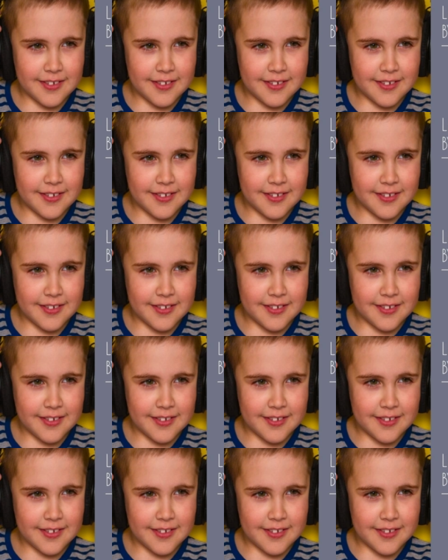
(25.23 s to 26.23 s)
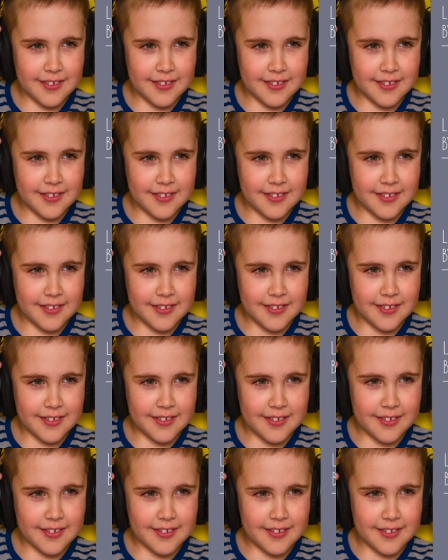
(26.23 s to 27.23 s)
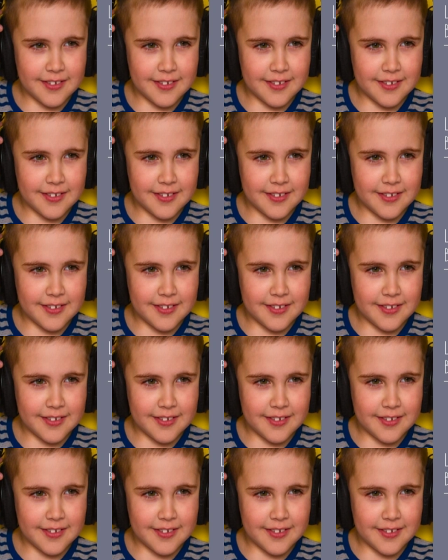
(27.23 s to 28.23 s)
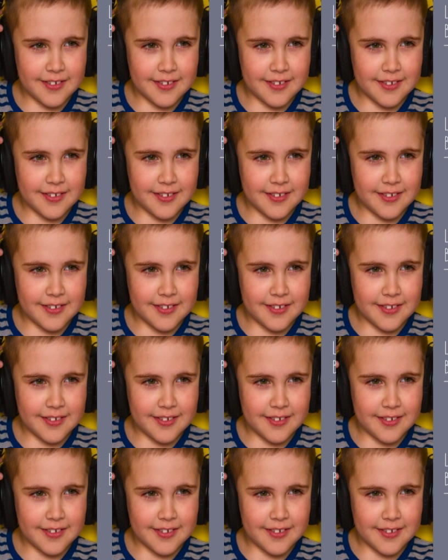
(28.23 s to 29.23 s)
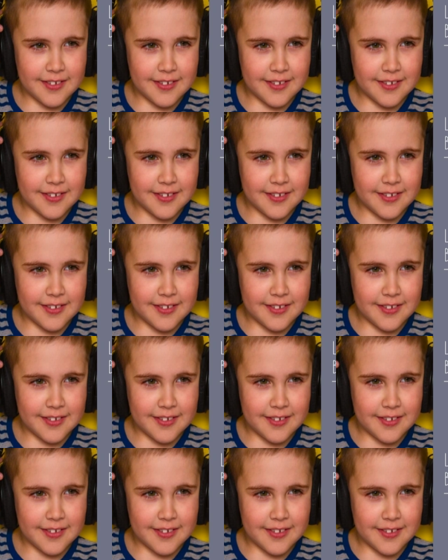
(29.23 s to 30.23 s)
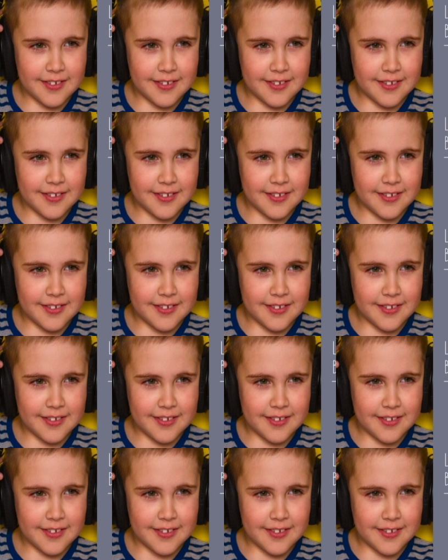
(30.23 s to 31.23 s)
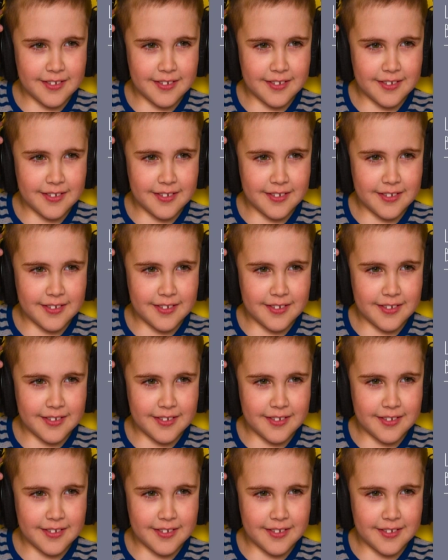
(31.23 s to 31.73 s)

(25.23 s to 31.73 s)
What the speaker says: The face doesn't move, so there is nothing to read.